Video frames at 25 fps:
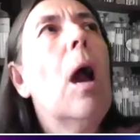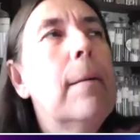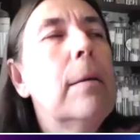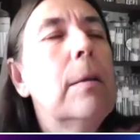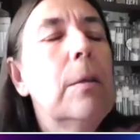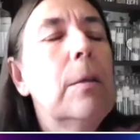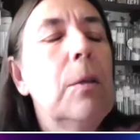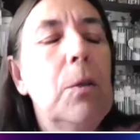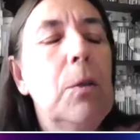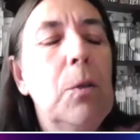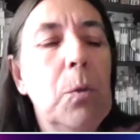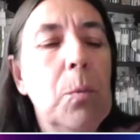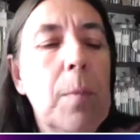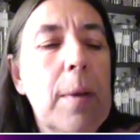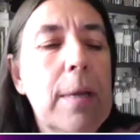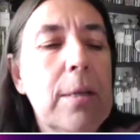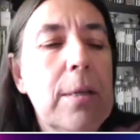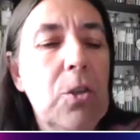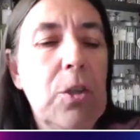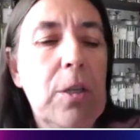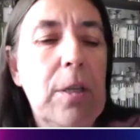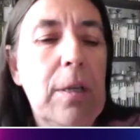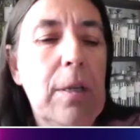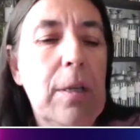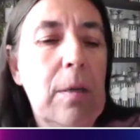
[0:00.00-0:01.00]
You
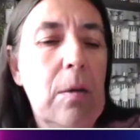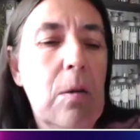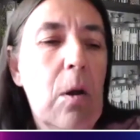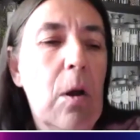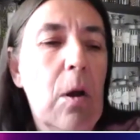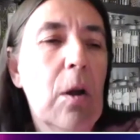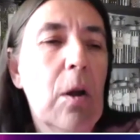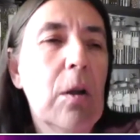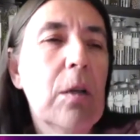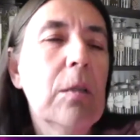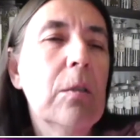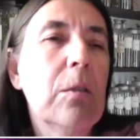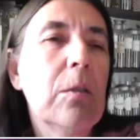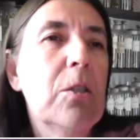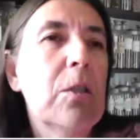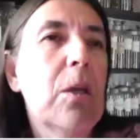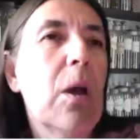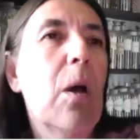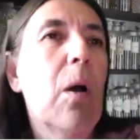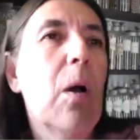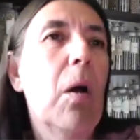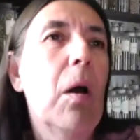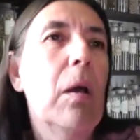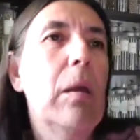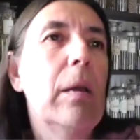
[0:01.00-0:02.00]
mentioned
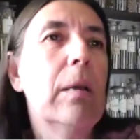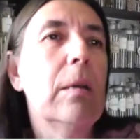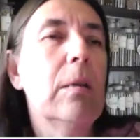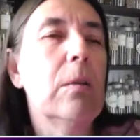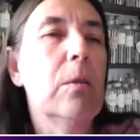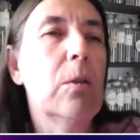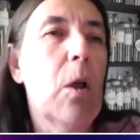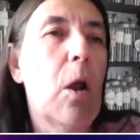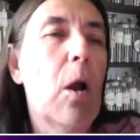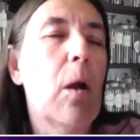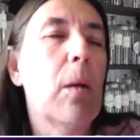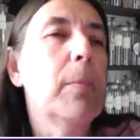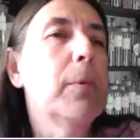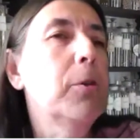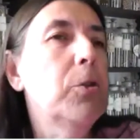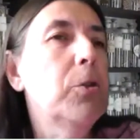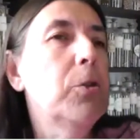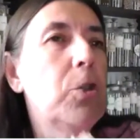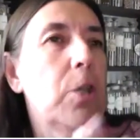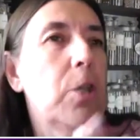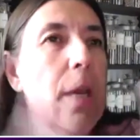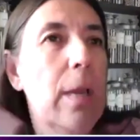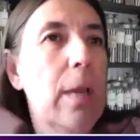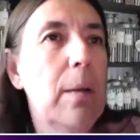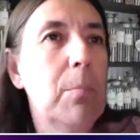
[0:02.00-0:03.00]
Arkansas. Is
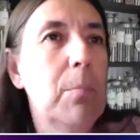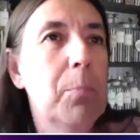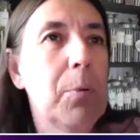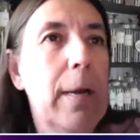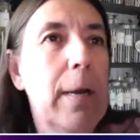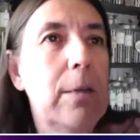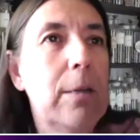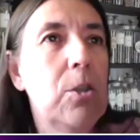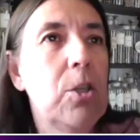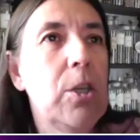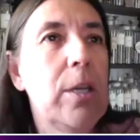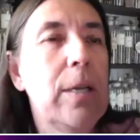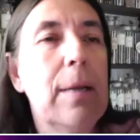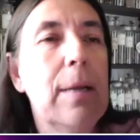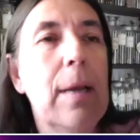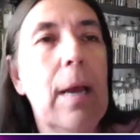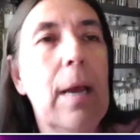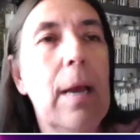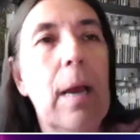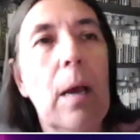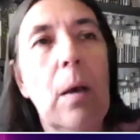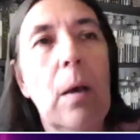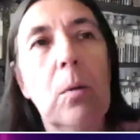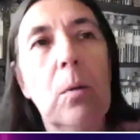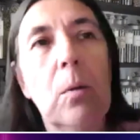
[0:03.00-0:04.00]
ArborGen branching
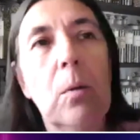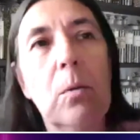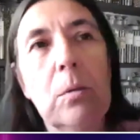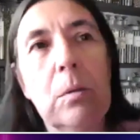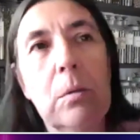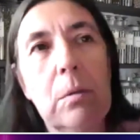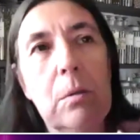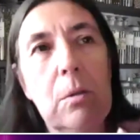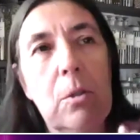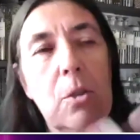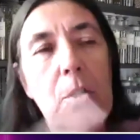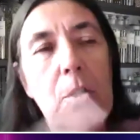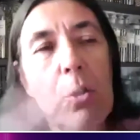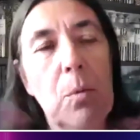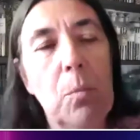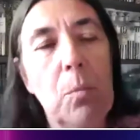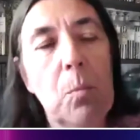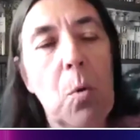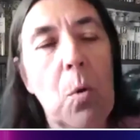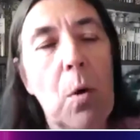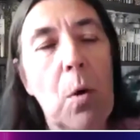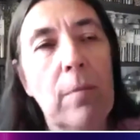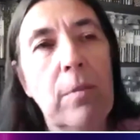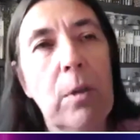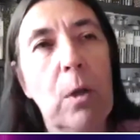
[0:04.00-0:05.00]
out to
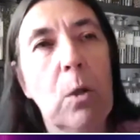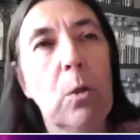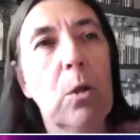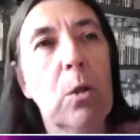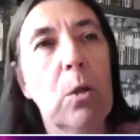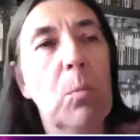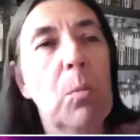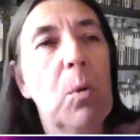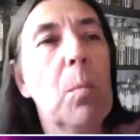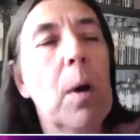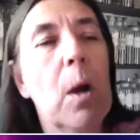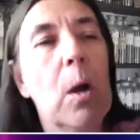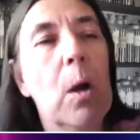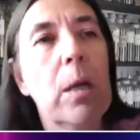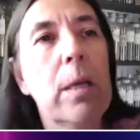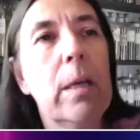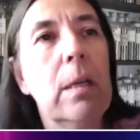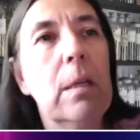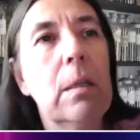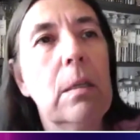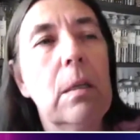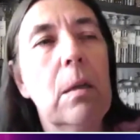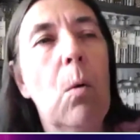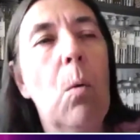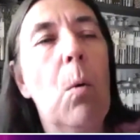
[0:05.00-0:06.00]
more of the global
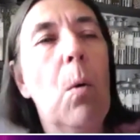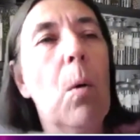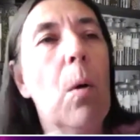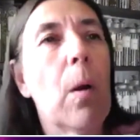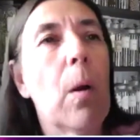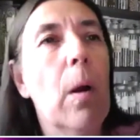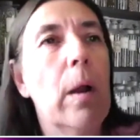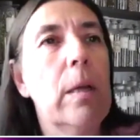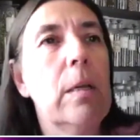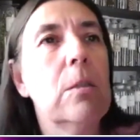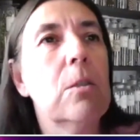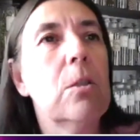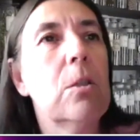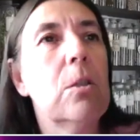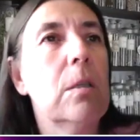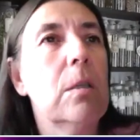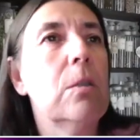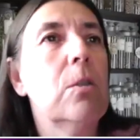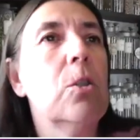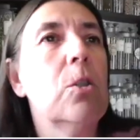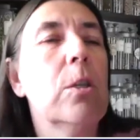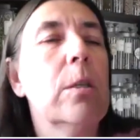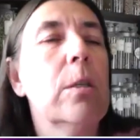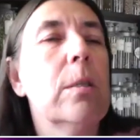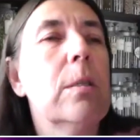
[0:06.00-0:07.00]
market, or is
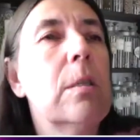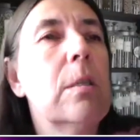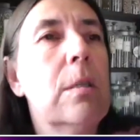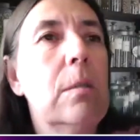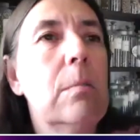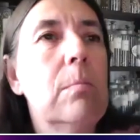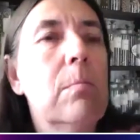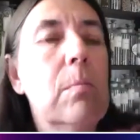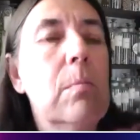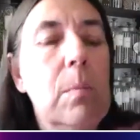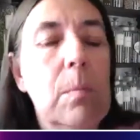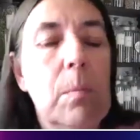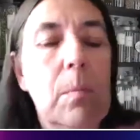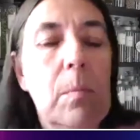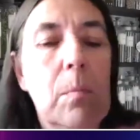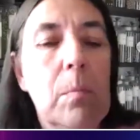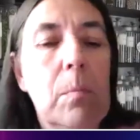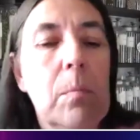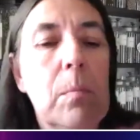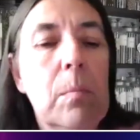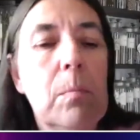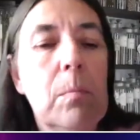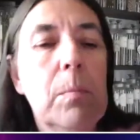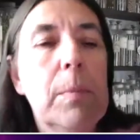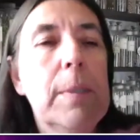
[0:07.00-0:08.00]
it just
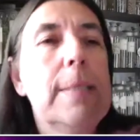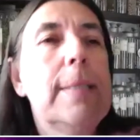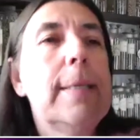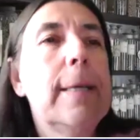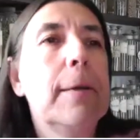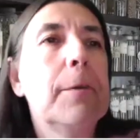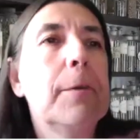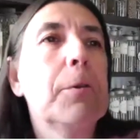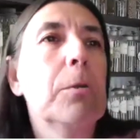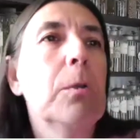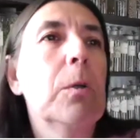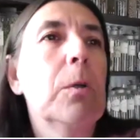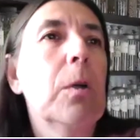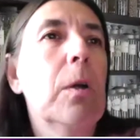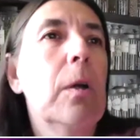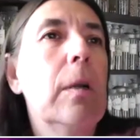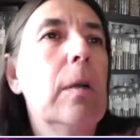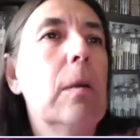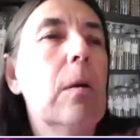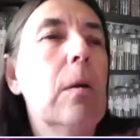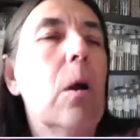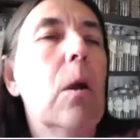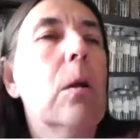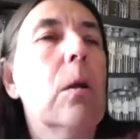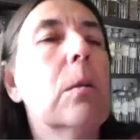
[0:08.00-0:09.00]
particular
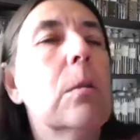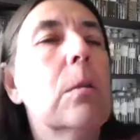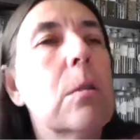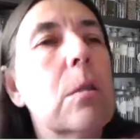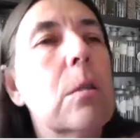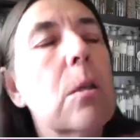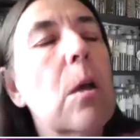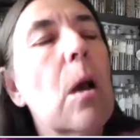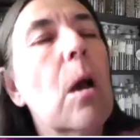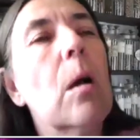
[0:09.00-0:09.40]
in Arkansas?